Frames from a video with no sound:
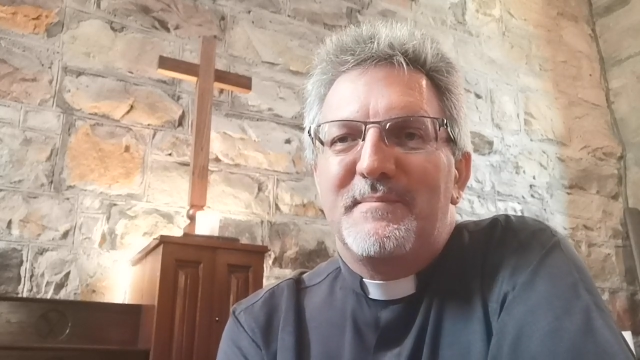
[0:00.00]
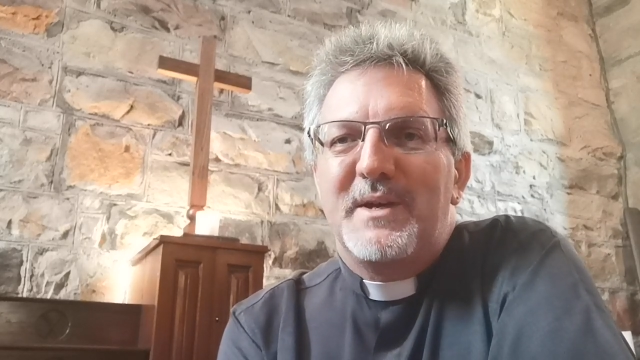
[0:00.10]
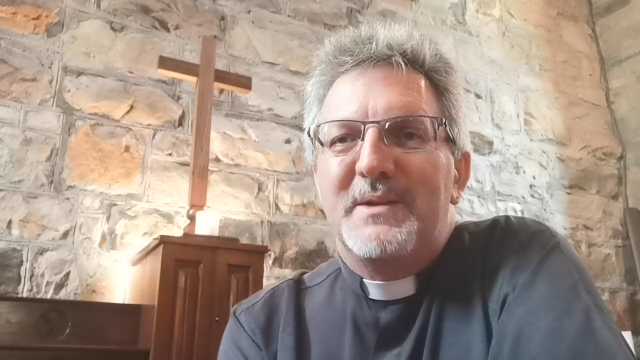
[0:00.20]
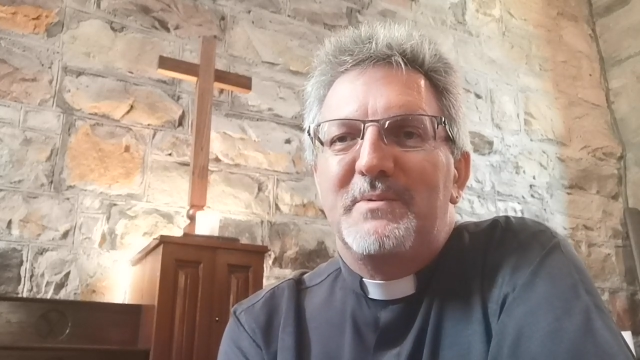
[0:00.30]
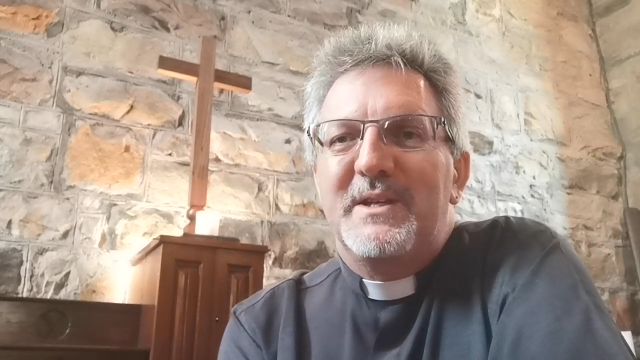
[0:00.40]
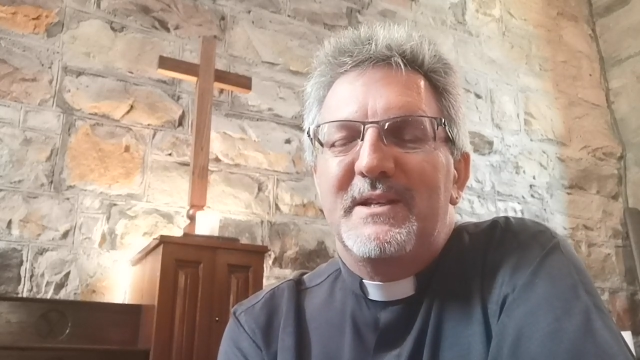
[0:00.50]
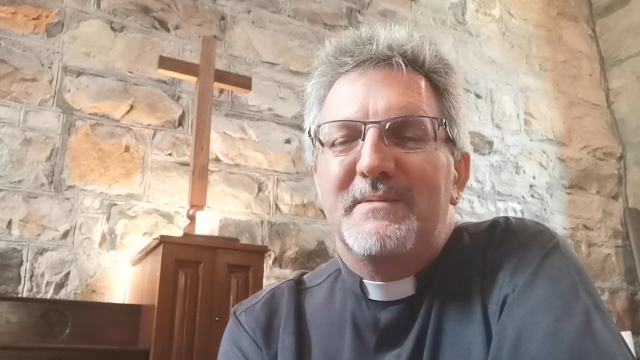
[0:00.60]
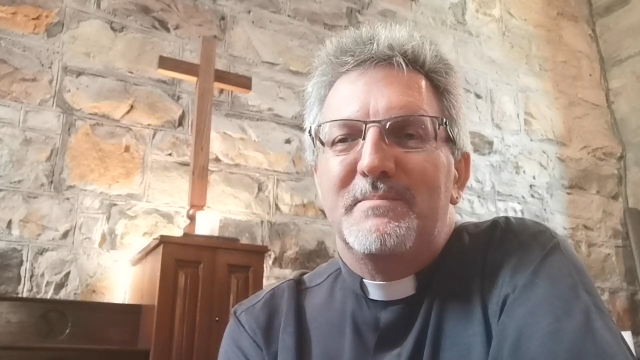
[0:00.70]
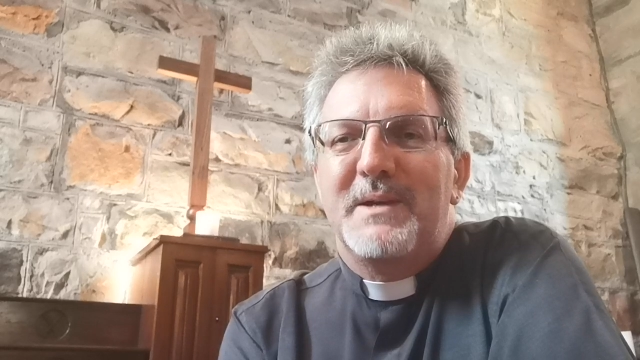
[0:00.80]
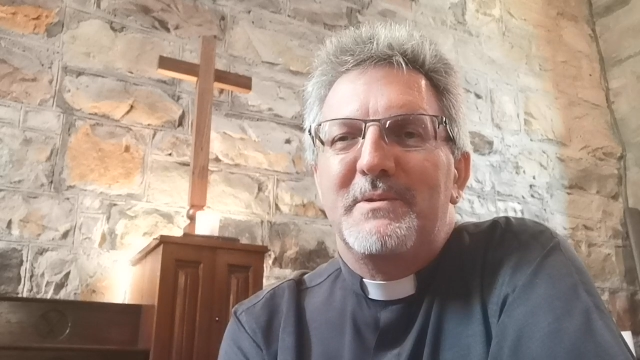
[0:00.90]
may
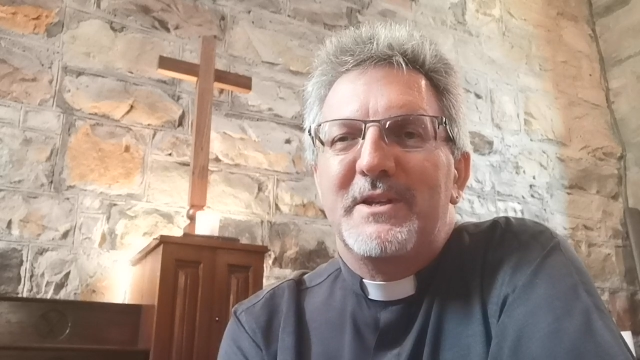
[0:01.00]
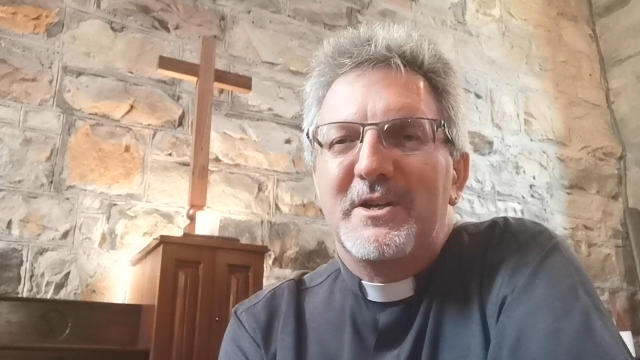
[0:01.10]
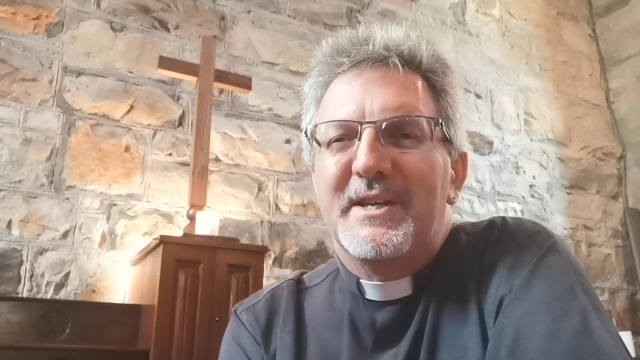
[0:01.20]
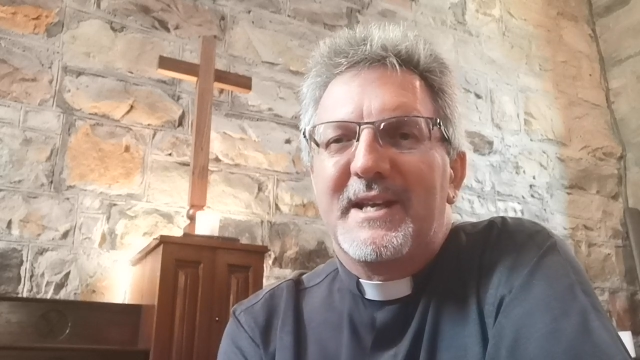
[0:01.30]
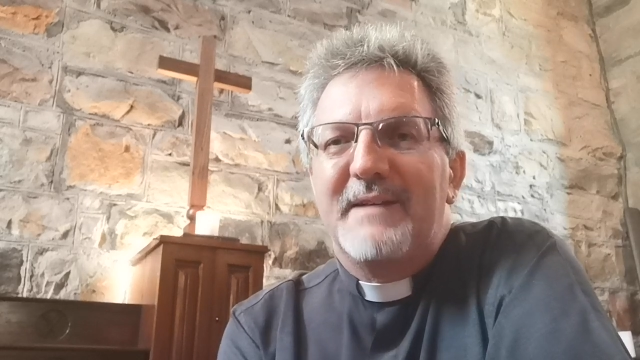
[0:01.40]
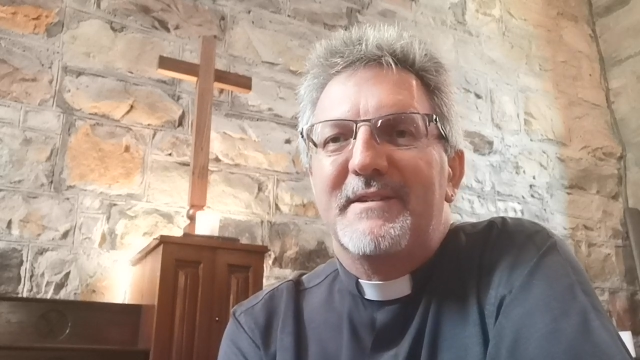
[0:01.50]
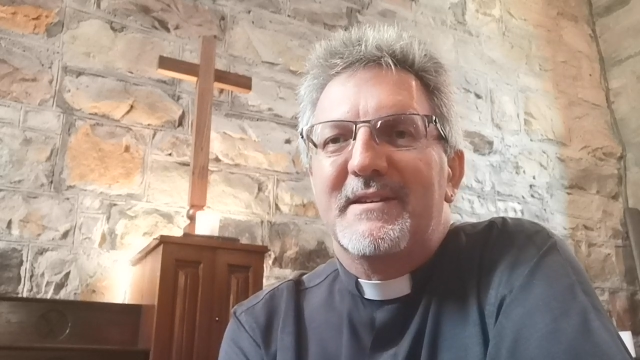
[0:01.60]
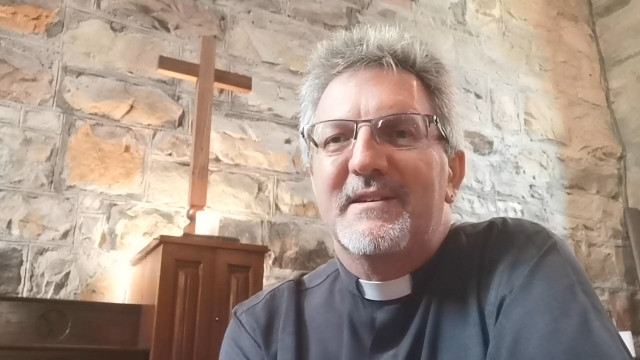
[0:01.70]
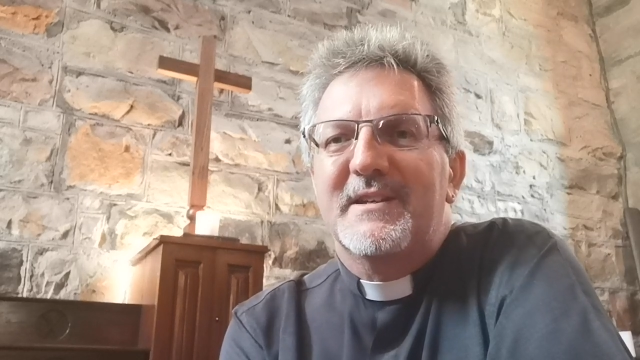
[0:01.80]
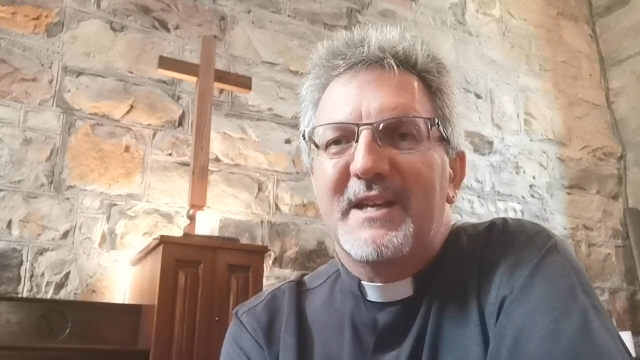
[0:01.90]
we know that
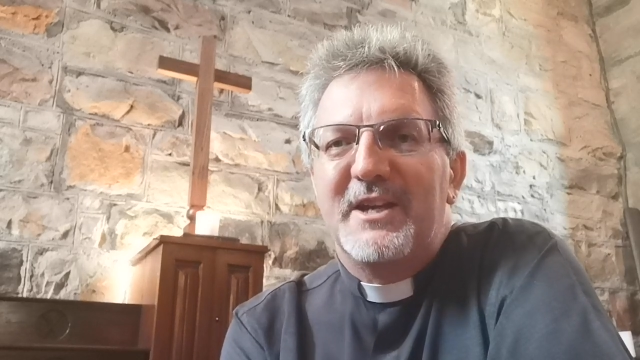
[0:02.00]
loving,